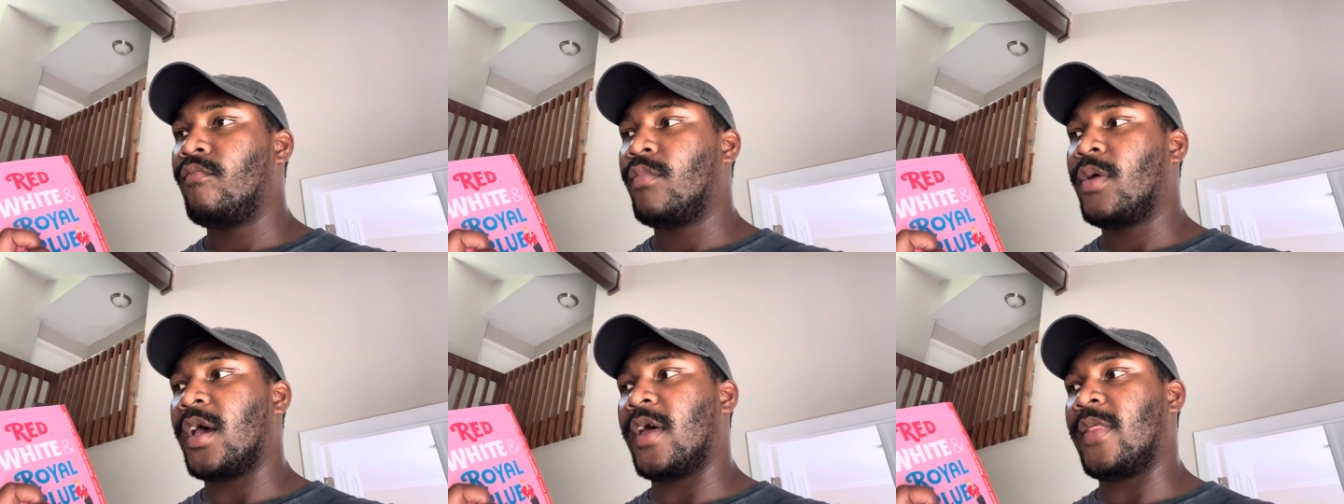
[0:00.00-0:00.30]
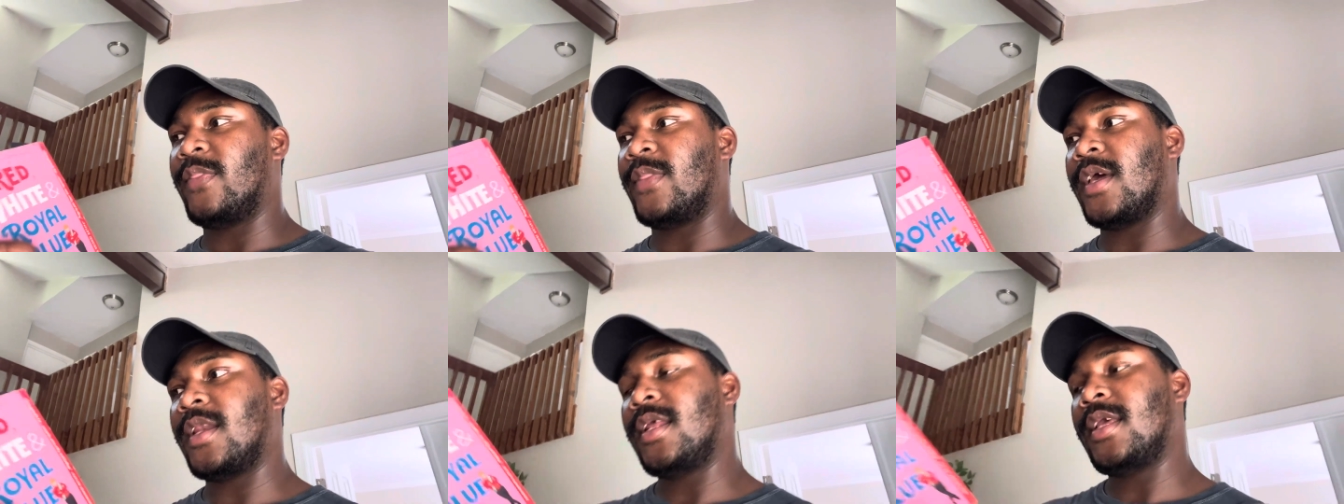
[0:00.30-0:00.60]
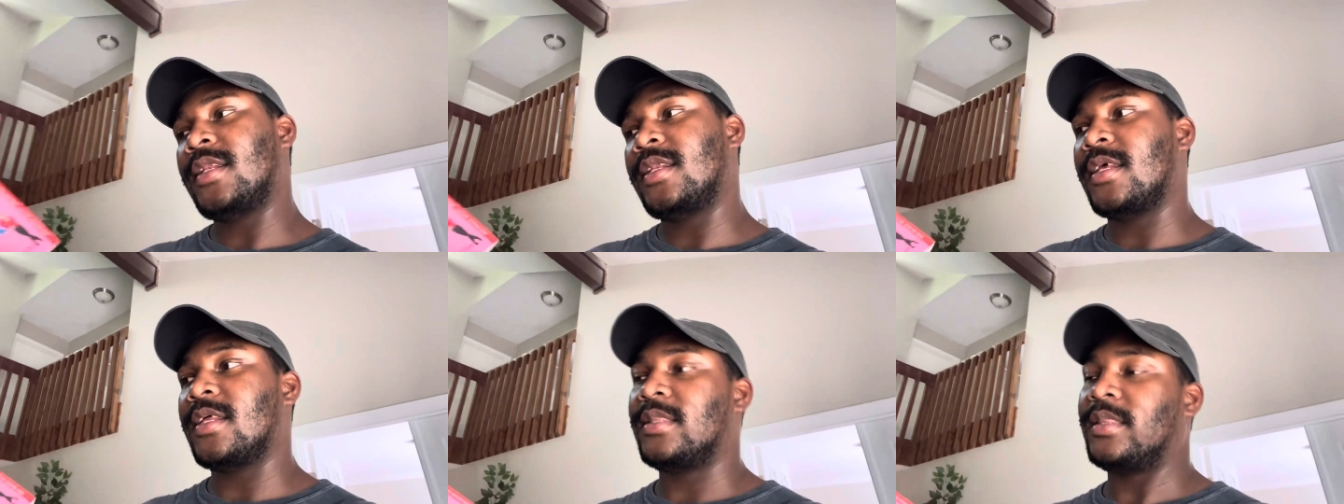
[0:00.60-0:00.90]
and then he
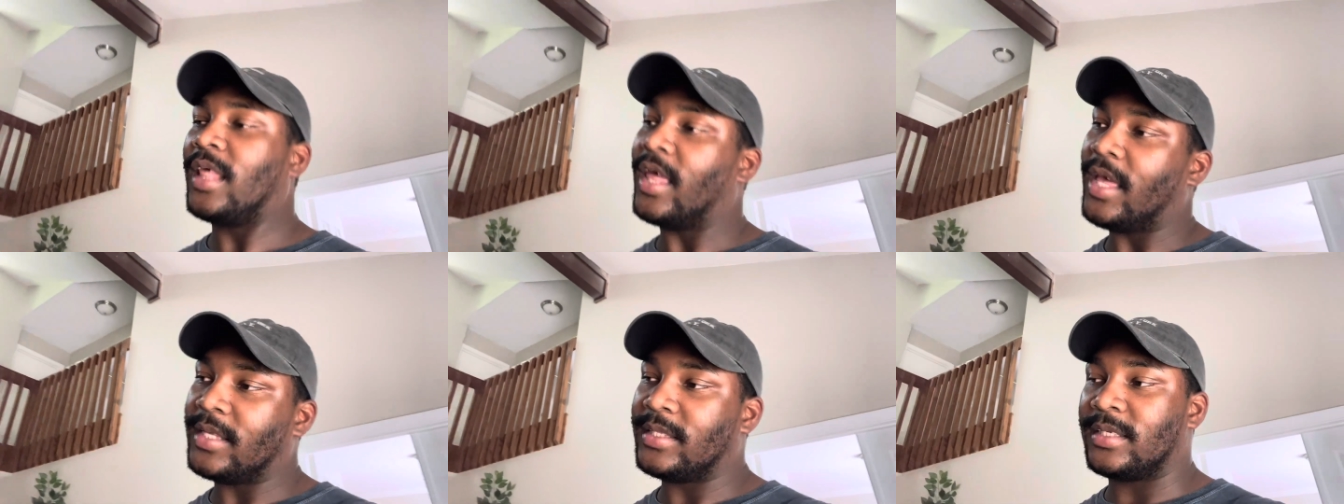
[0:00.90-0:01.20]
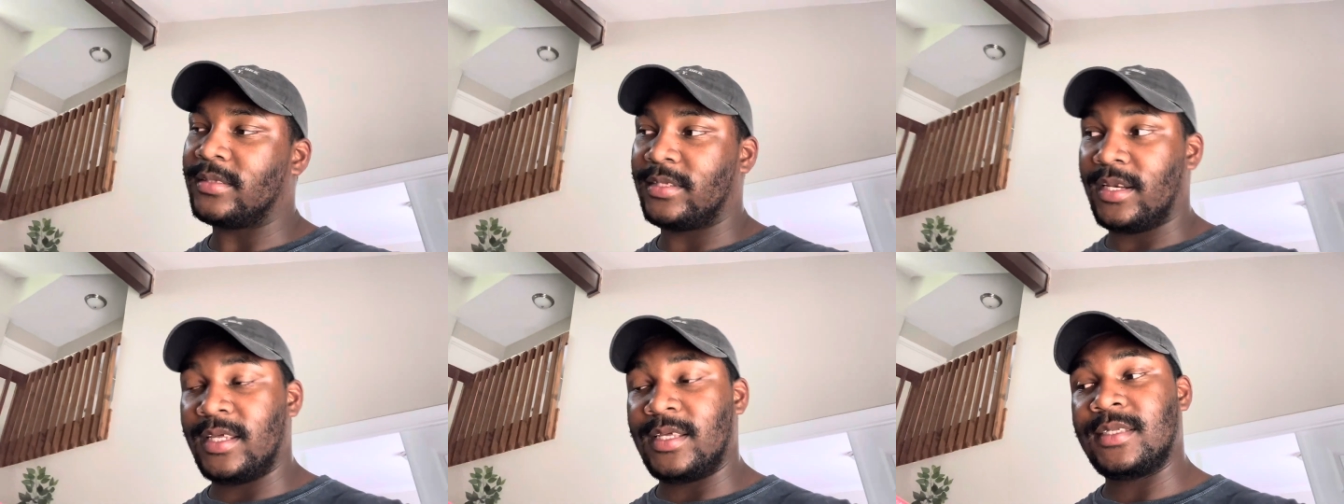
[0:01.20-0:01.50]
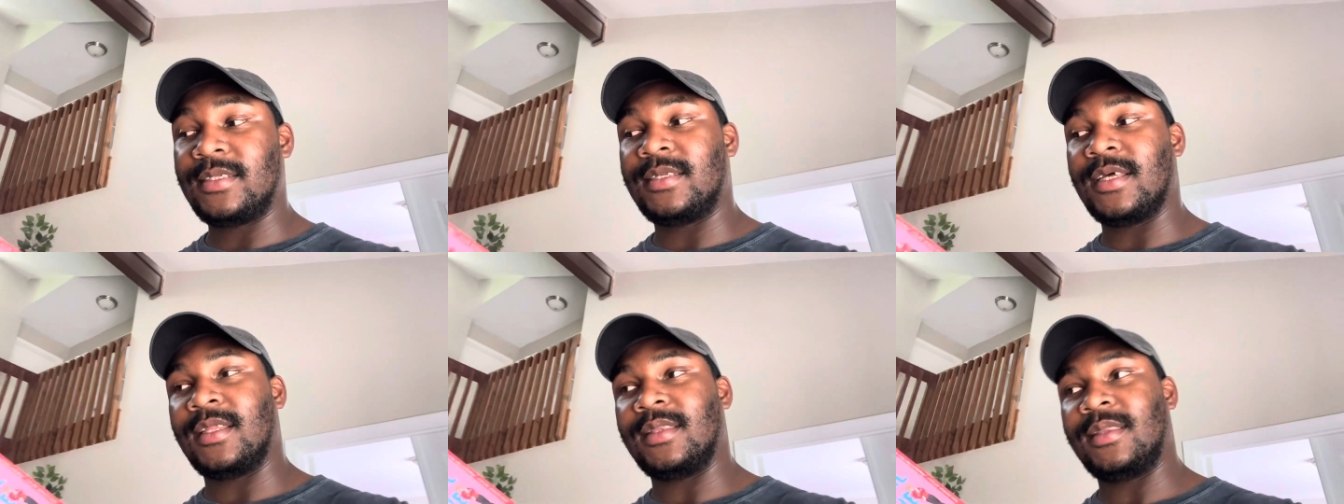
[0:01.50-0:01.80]
did this, and then he
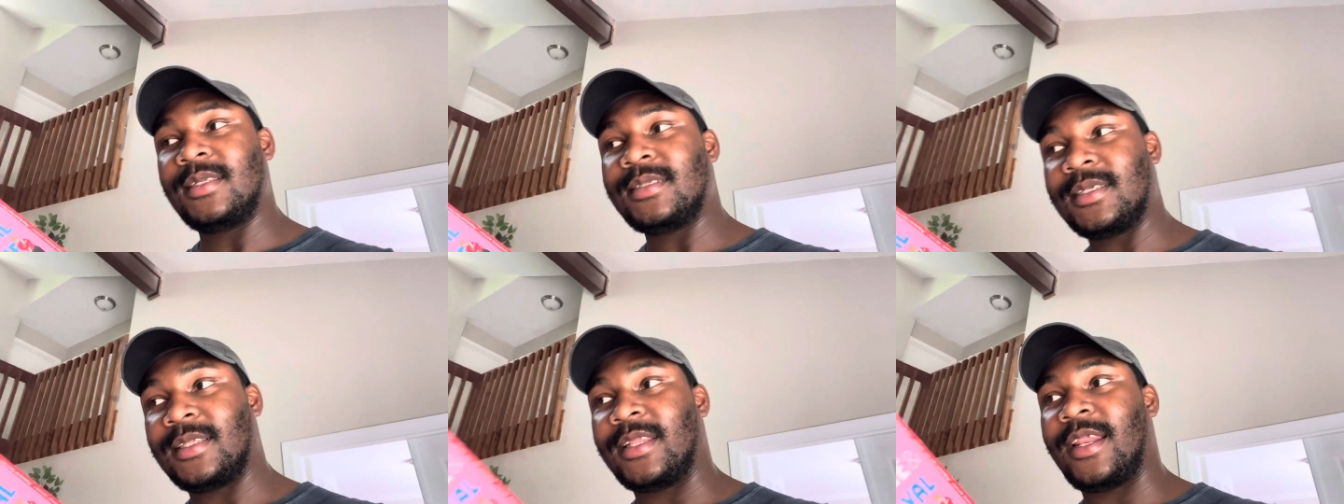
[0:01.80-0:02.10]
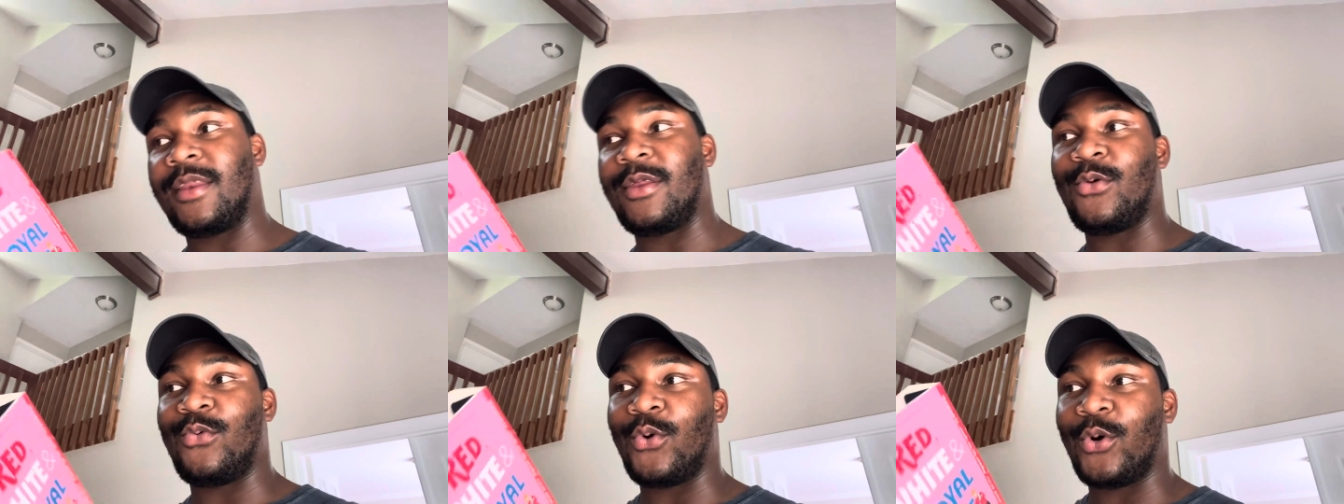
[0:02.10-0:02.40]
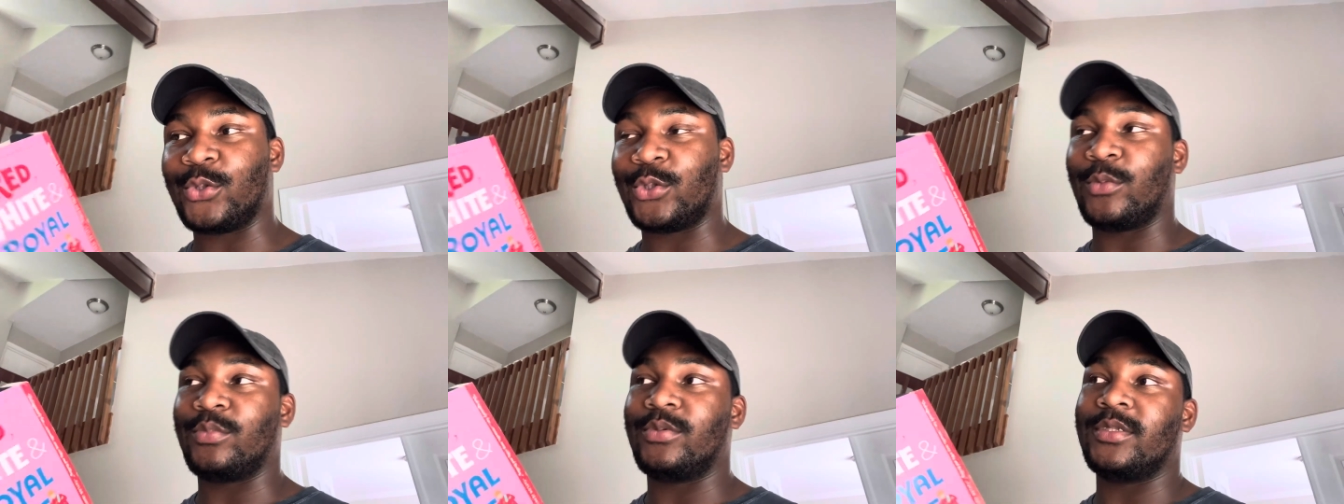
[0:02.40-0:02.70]
said this, and then he
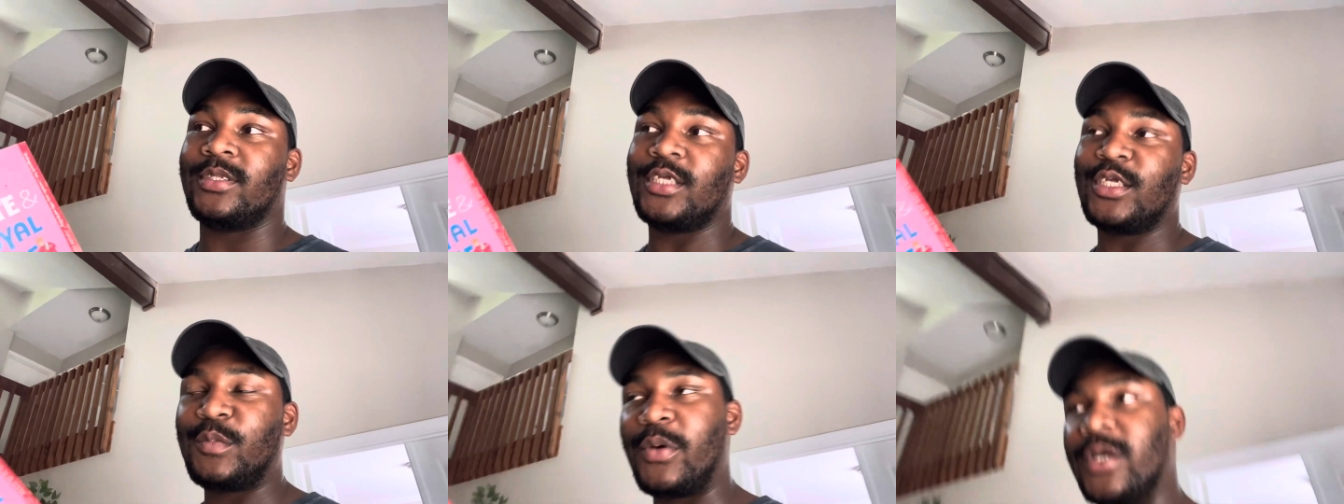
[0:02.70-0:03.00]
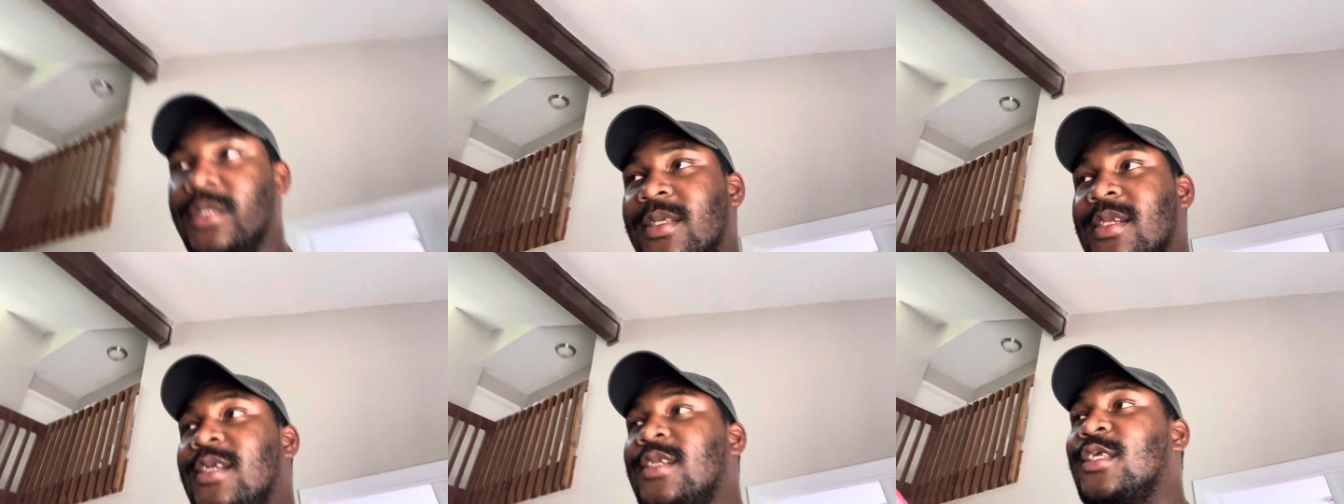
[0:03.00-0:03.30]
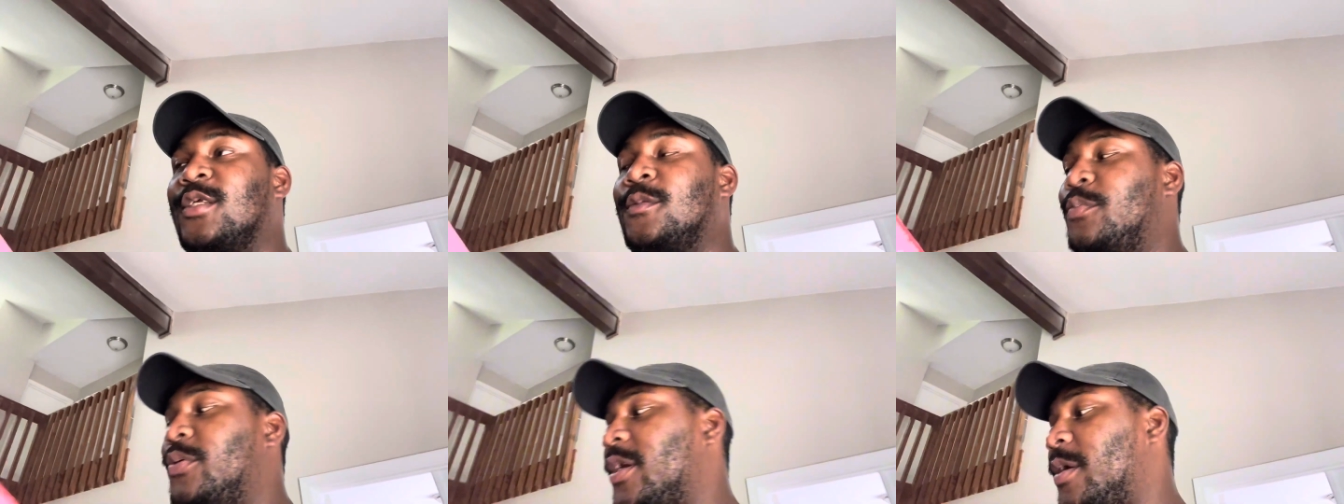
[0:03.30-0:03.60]
walked up to this person, and
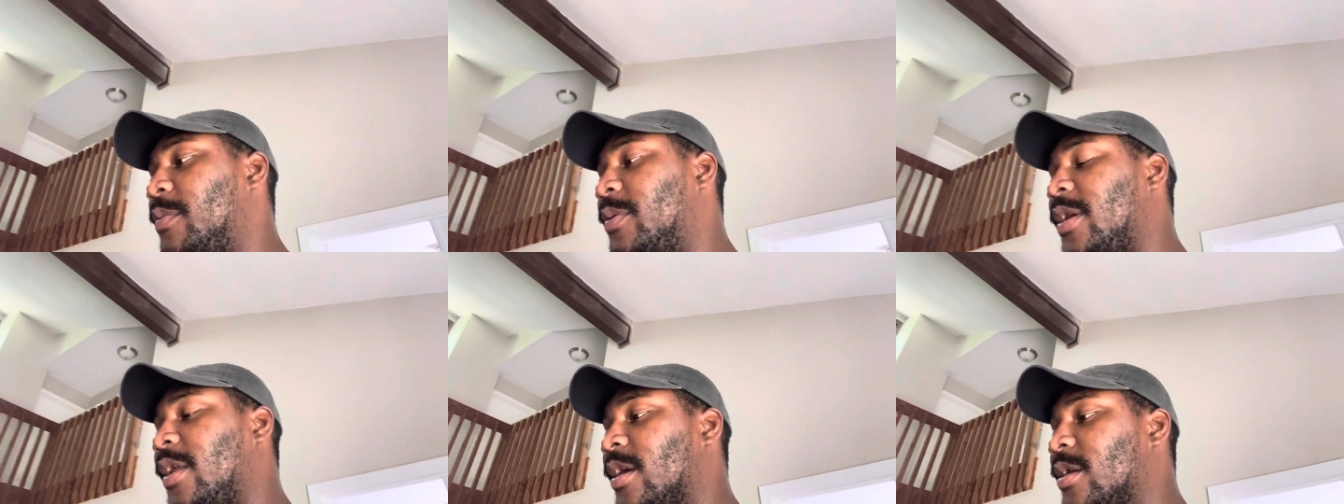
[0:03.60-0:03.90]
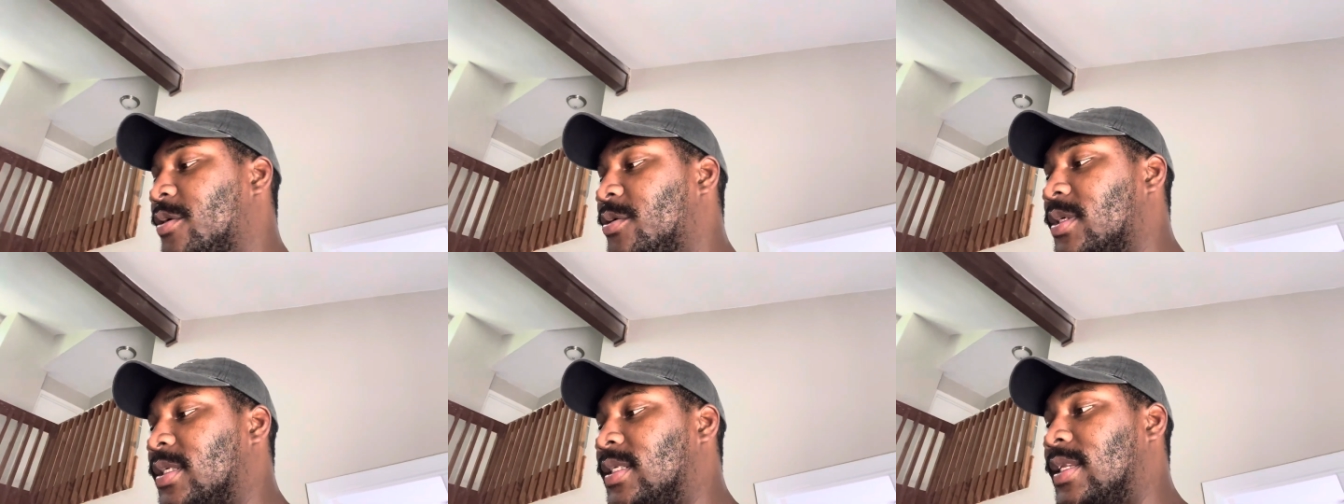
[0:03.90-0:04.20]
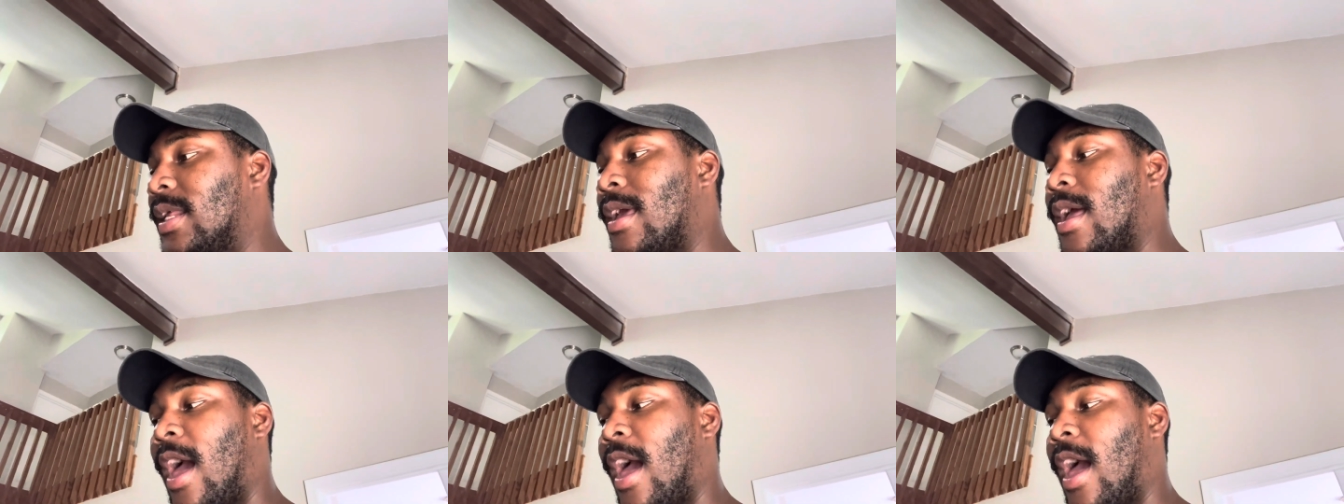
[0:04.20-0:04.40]
it's pretty interesting.